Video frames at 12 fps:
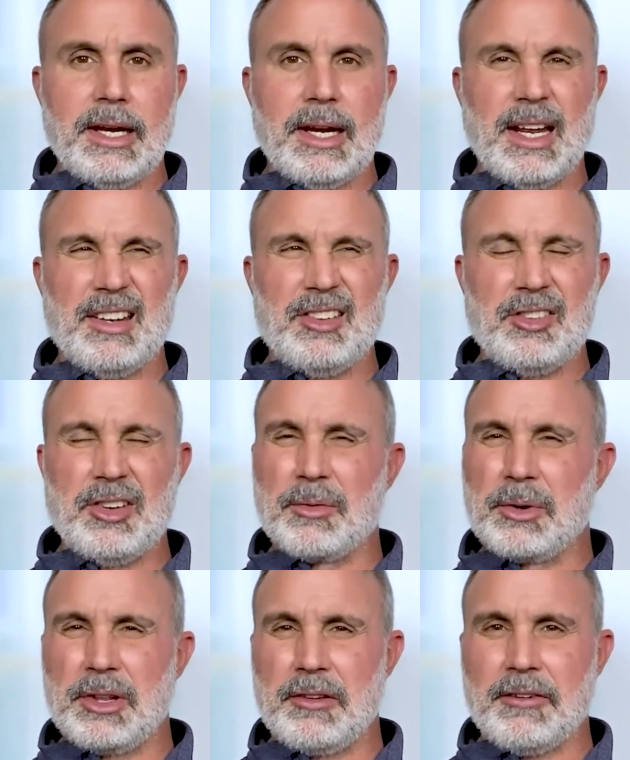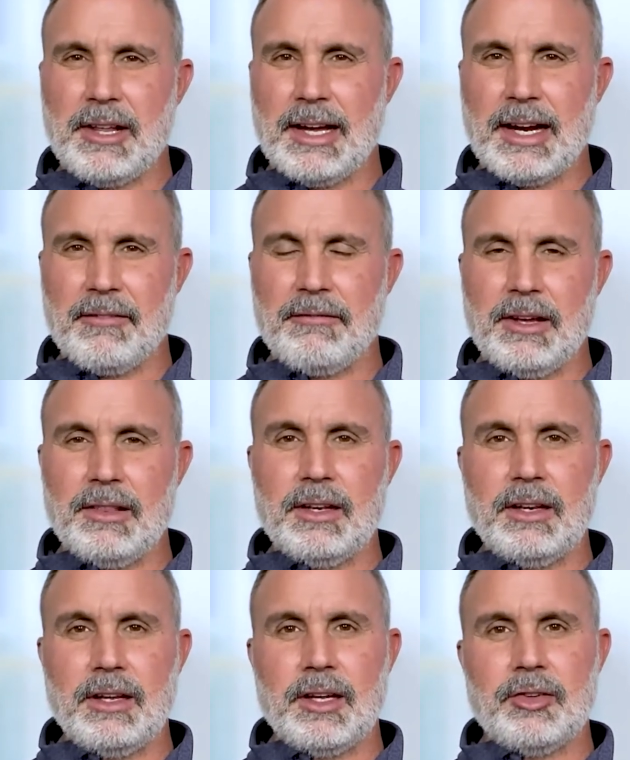and I just never really felt like I found the
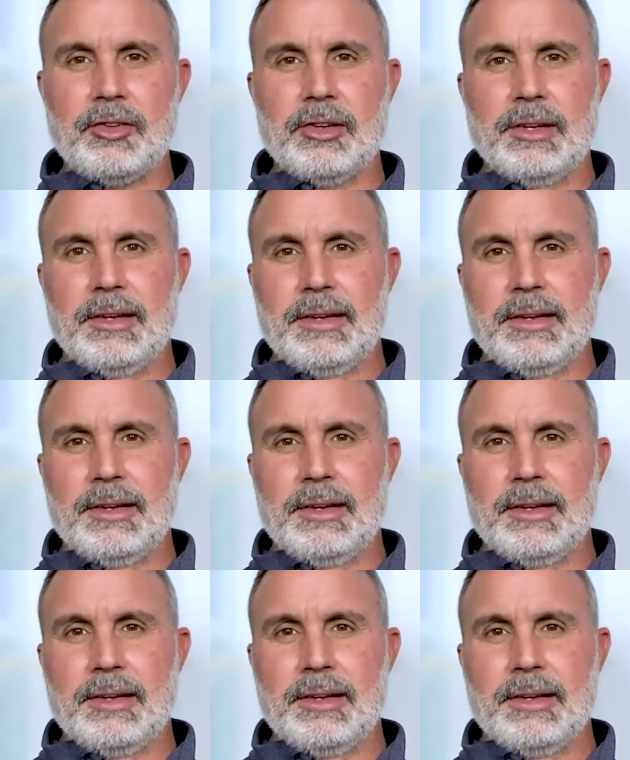niche.